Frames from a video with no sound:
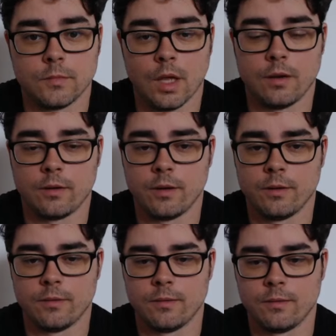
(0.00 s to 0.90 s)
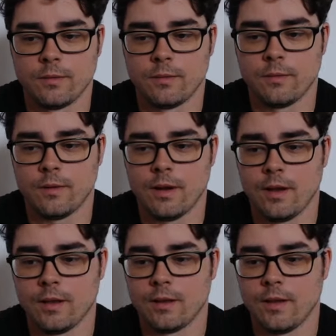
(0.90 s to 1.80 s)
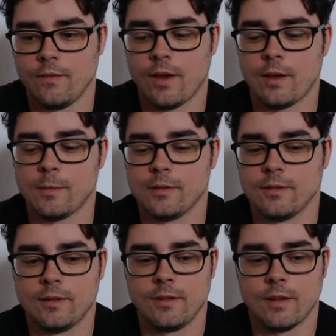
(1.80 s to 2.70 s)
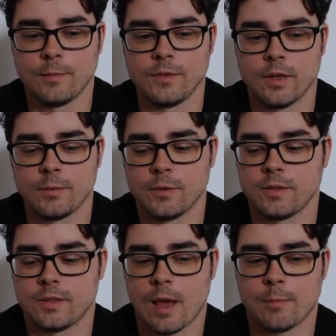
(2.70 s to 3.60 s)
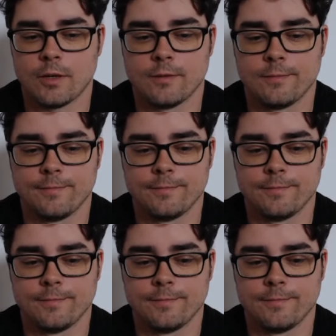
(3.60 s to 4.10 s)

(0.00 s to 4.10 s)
I don't know. Why? Hey, Viable. I'm doing Sapper.